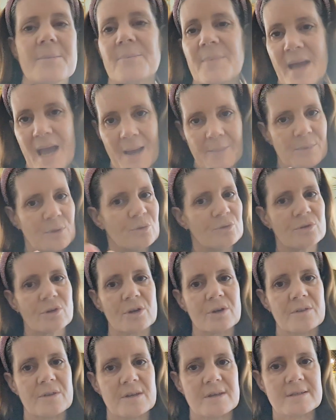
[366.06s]
Pam, you'll
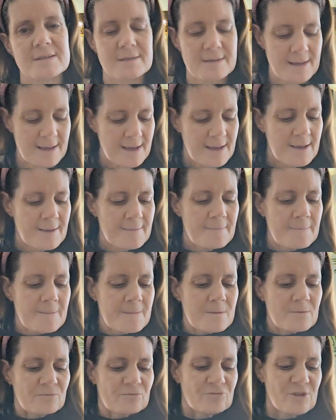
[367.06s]
know this.
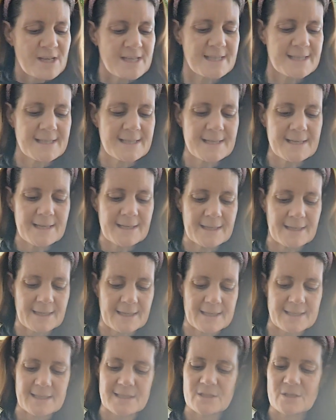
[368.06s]
Resin,
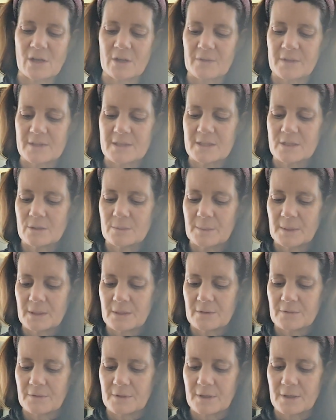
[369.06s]
it's just got this little bit
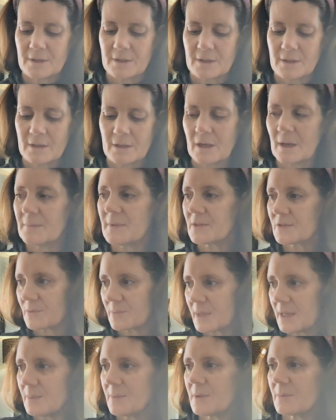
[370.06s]
of, that's why I'm
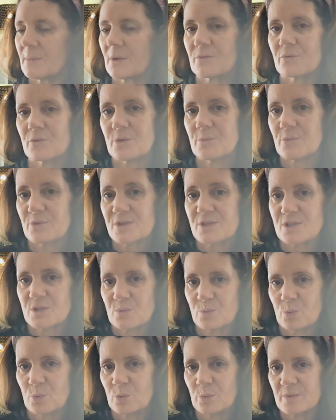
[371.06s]
keeping my room where it's the
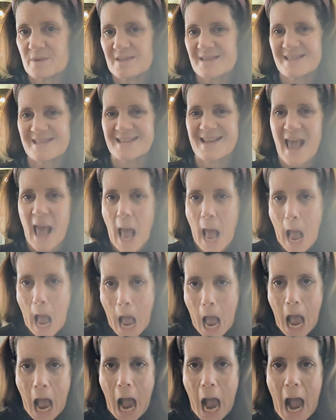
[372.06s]
warmest.
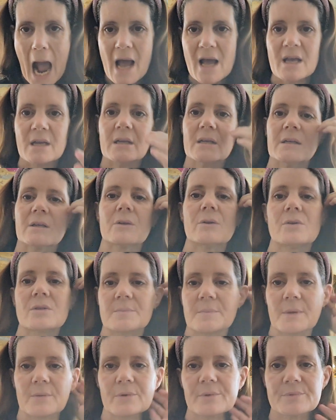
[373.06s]
Of course,
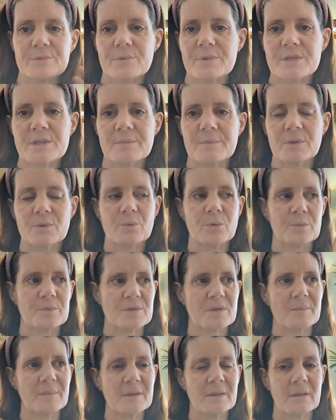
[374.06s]
my room's always going to be the warmest.
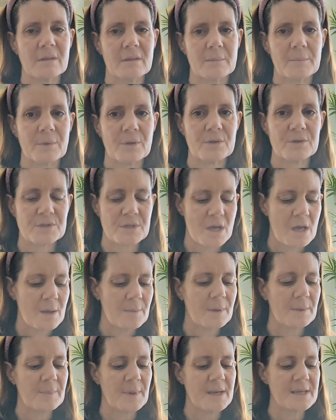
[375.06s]
I'm in there the most.
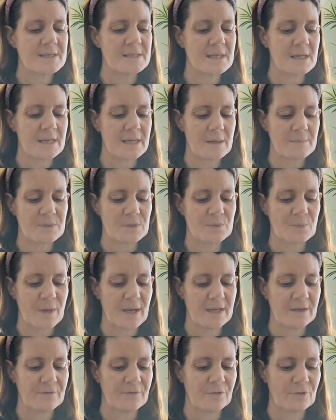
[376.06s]
But basically, I'm just
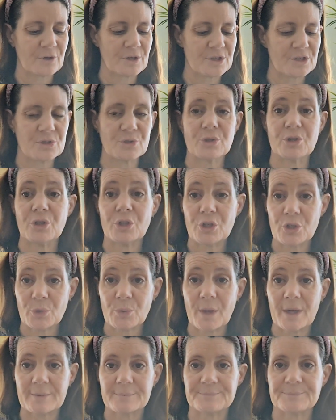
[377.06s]
waiting for it to
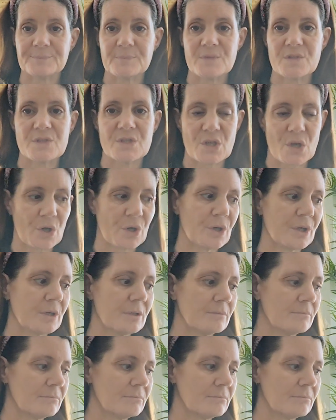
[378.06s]
cure. So,